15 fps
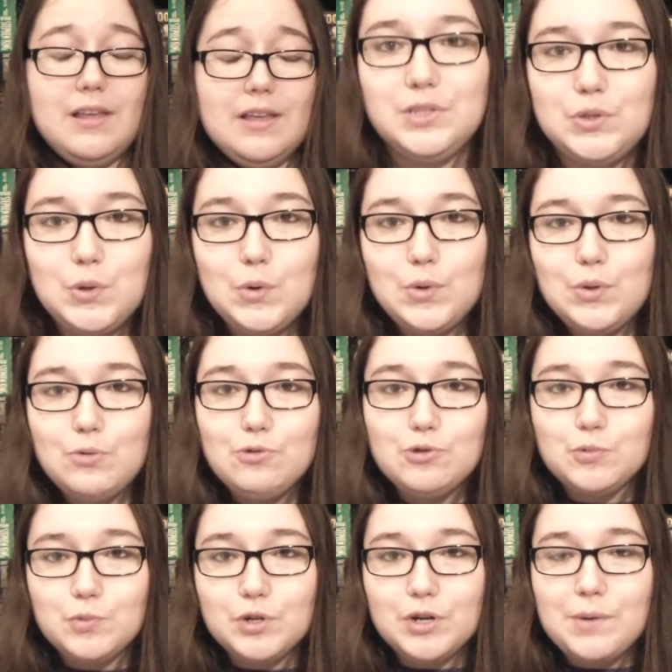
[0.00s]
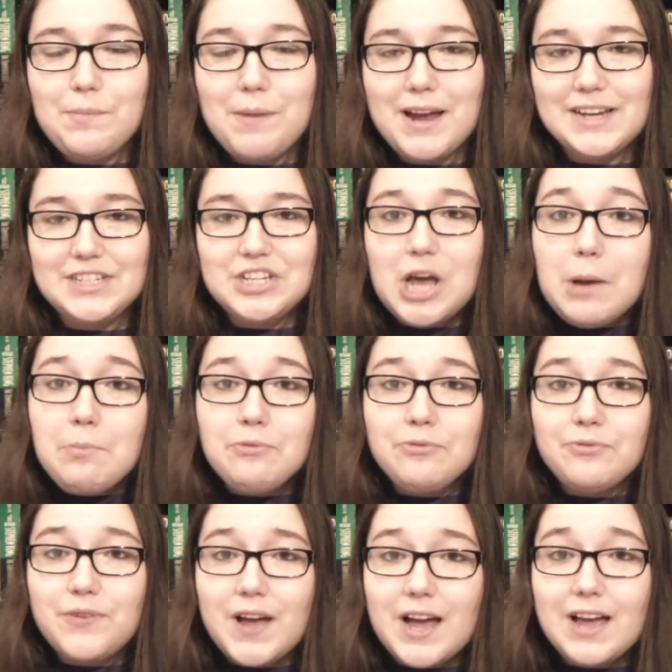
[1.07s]
So those were my top
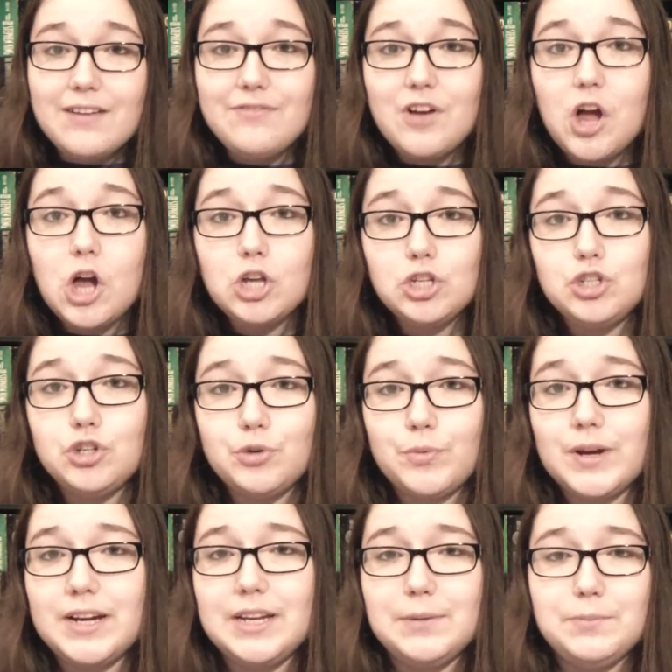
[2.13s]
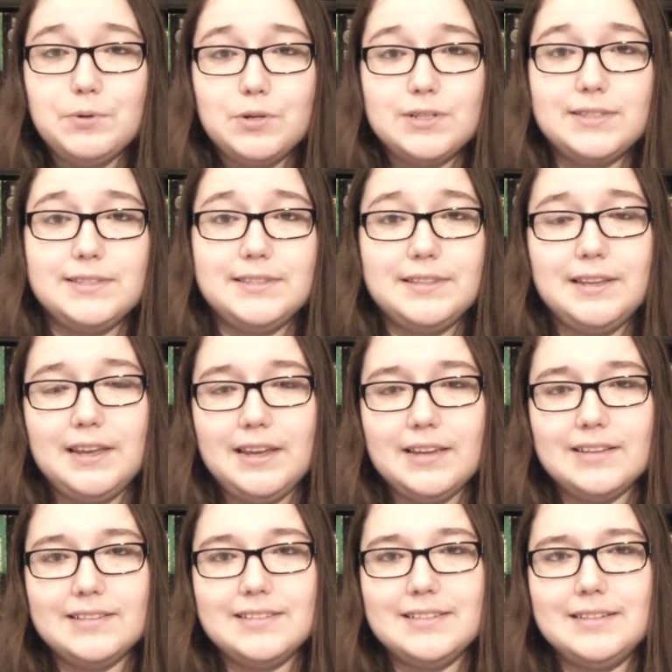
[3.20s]
5 underrated books,
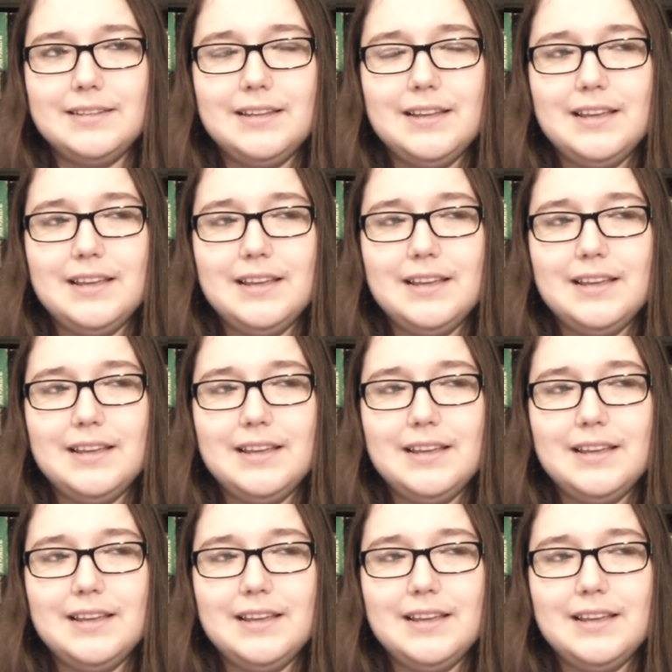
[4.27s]
and